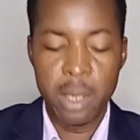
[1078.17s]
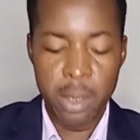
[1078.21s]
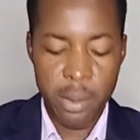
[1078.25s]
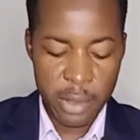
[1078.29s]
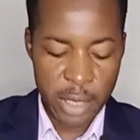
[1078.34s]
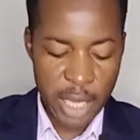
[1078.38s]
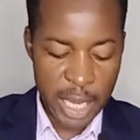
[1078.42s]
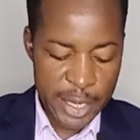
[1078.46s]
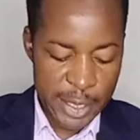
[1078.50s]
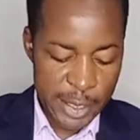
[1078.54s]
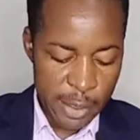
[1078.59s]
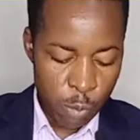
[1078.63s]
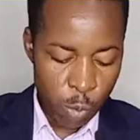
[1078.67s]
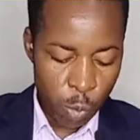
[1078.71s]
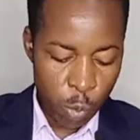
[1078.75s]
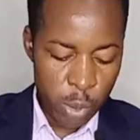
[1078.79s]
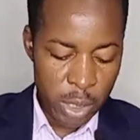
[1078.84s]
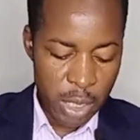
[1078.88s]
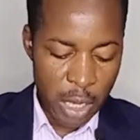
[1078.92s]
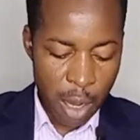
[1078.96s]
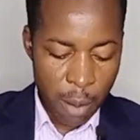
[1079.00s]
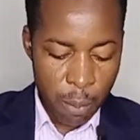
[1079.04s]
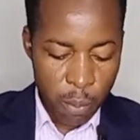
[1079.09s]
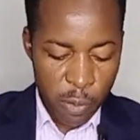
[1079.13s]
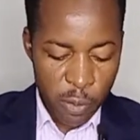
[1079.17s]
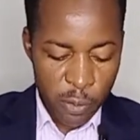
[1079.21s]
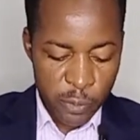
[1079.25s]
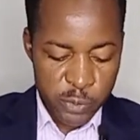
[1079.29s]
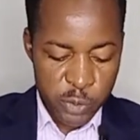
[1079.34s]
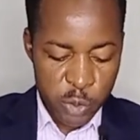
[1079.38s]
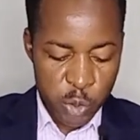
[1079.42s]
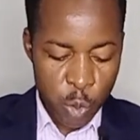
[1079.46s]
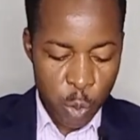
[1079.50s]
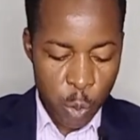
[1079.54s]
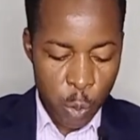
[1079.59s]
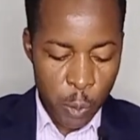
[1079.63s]
Then we now
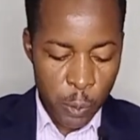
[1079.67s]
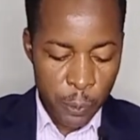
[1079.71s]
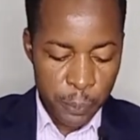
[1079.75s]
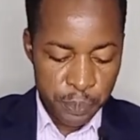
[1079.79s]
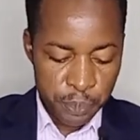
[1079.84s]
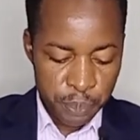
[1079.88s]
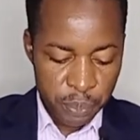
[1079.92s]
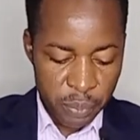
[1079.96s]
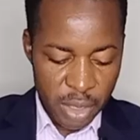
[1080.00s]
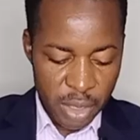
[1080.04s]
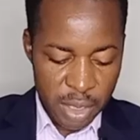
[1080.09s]
move to